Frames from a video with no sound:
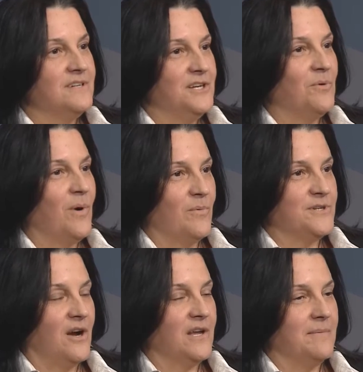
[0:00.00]
what we're
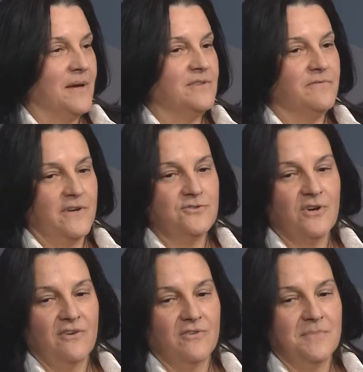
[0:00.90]
talking about. The federal
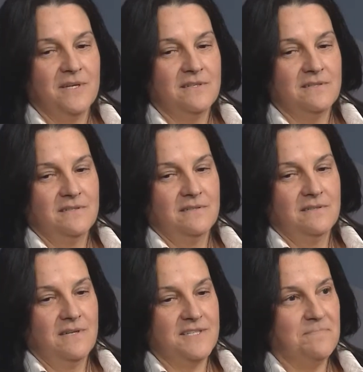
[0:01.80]
government
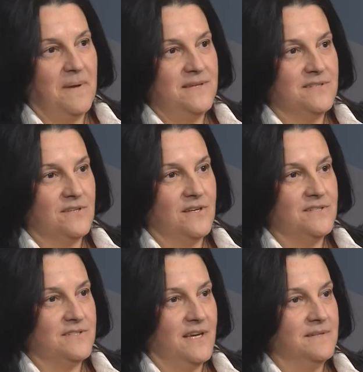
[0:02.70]
has basically
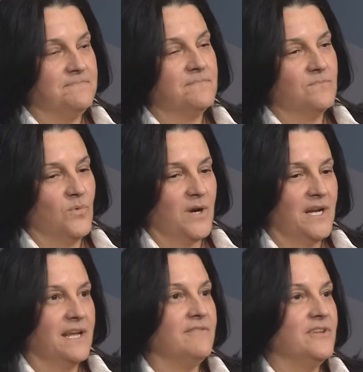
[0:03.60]
said, we're
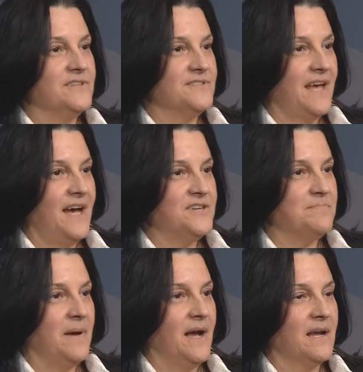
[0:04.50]
going to give you this cash
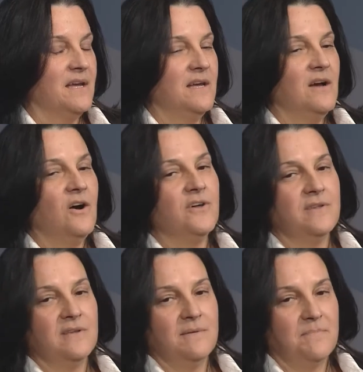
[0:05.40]
back,
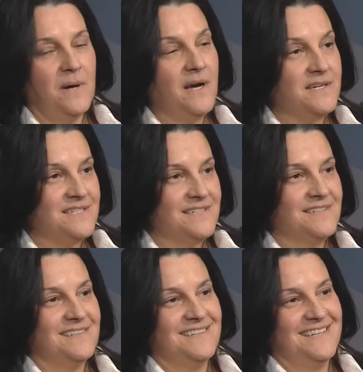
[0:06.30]
but
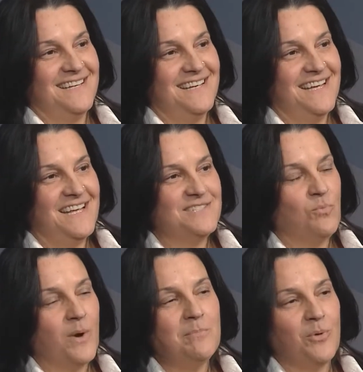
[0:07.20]
it's
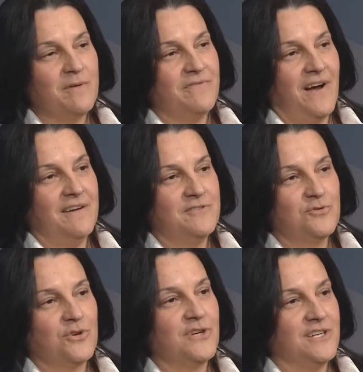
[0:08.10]
$1.5
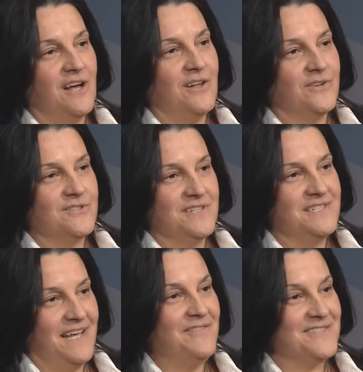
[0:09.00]
trillion in
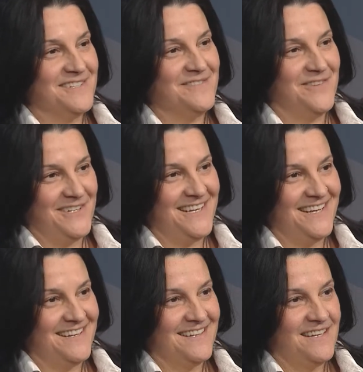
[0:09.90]
deficit
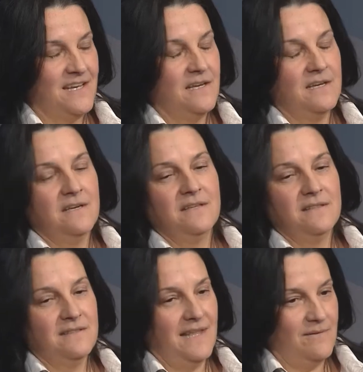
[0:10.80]
funding
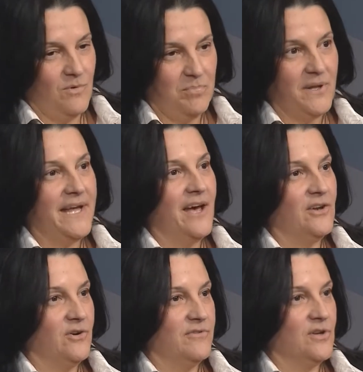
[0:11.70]
that will play
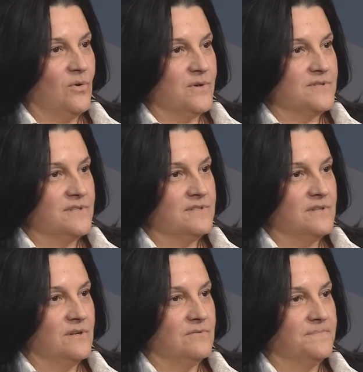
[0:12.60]
out over the course of this loan.